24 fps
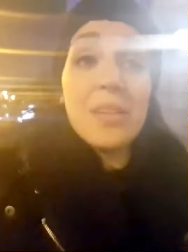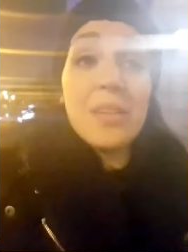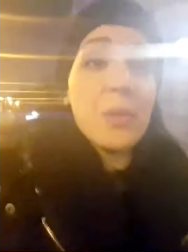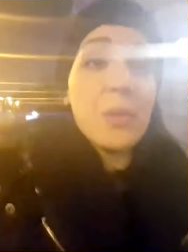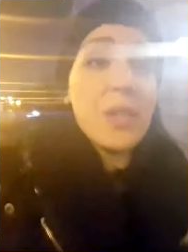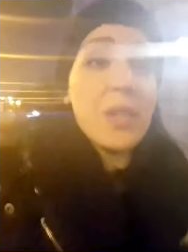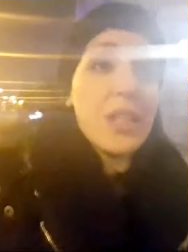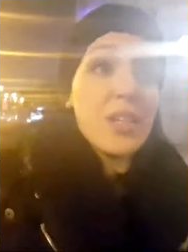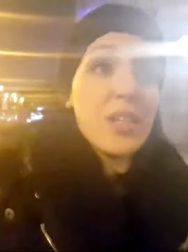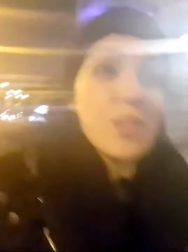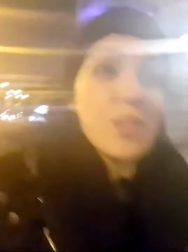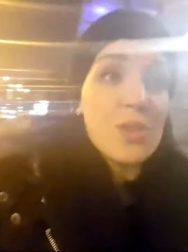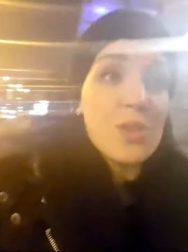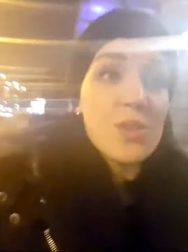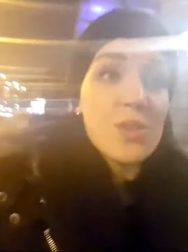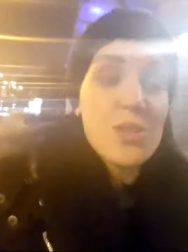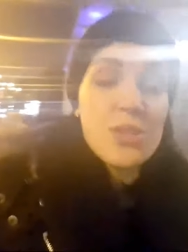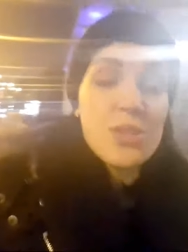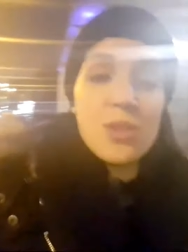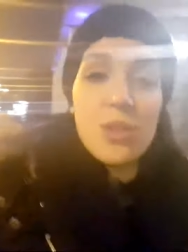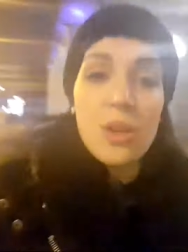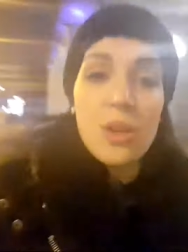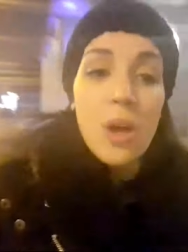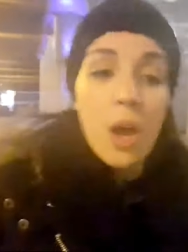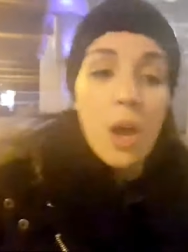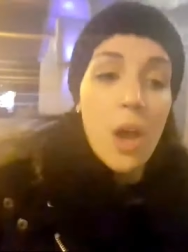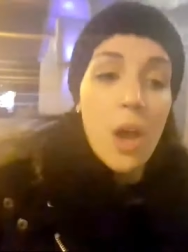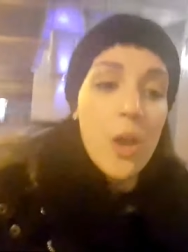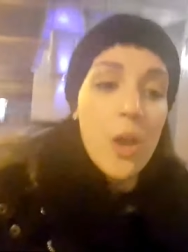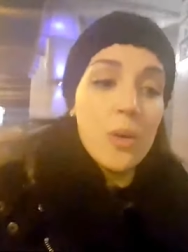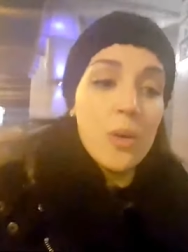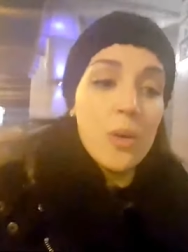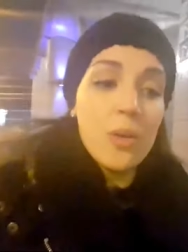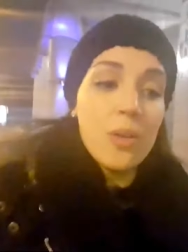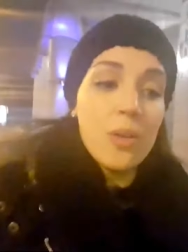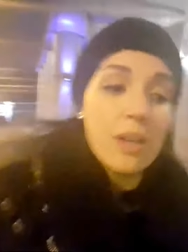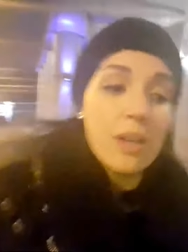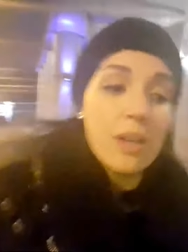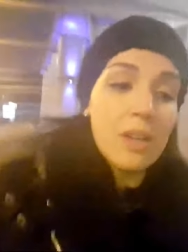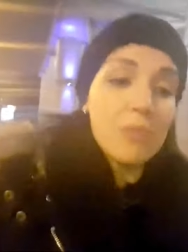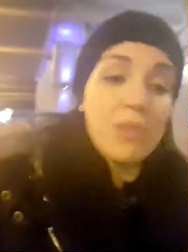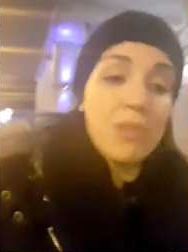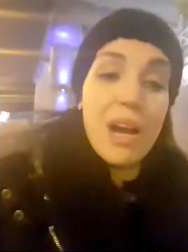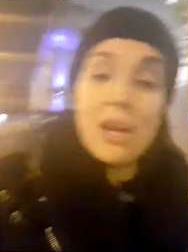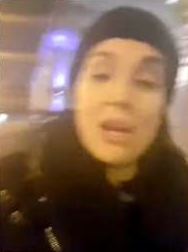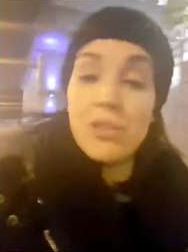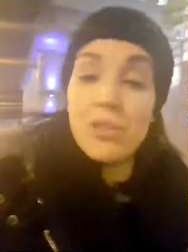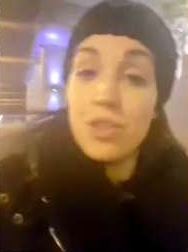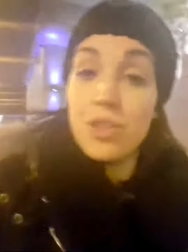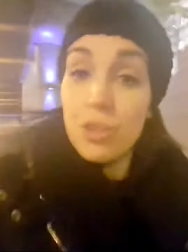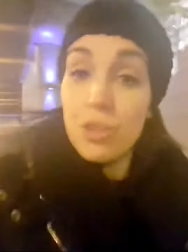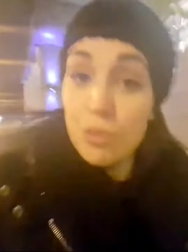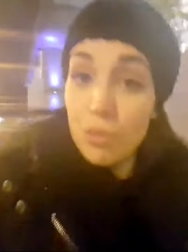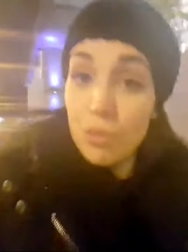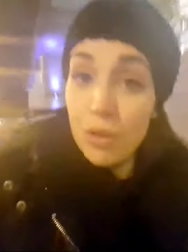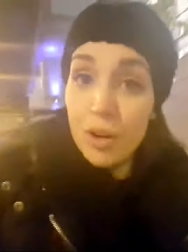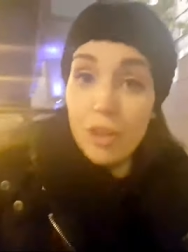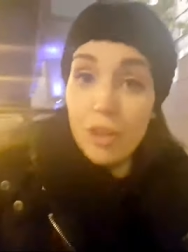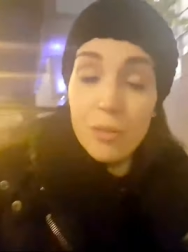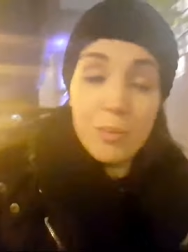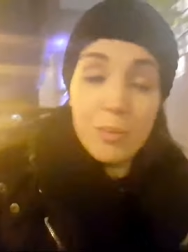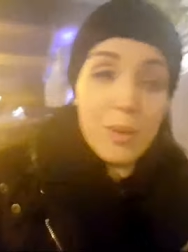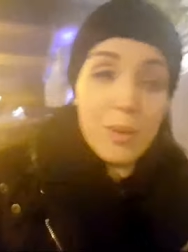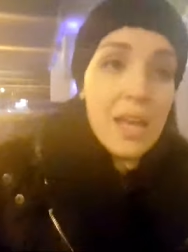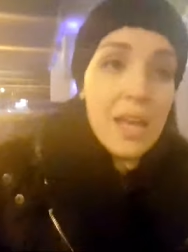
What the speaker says: We used to go around Europe.